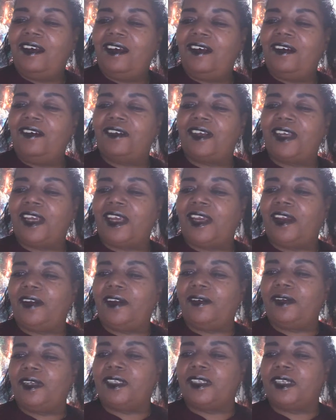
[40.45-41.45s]
okay,
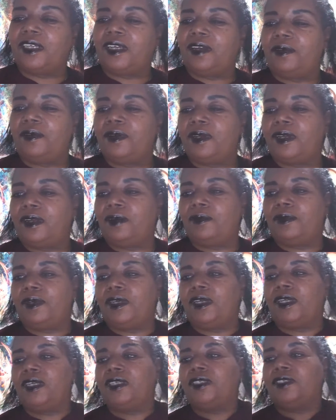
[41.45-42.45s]
Aries, here we go. We're
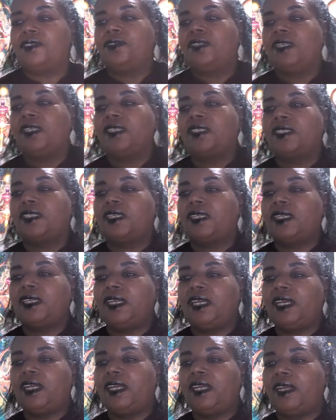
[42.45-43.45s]
going to do this
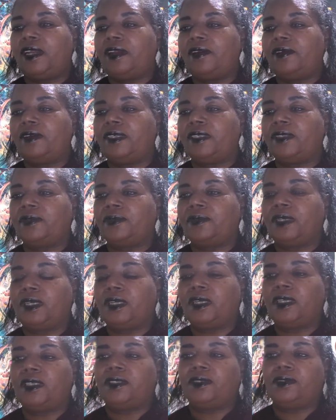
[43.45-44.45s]
again, Aries. We're
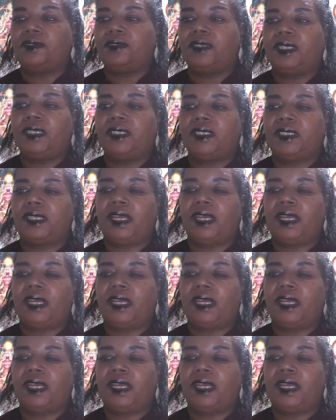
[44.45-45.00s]
going to do this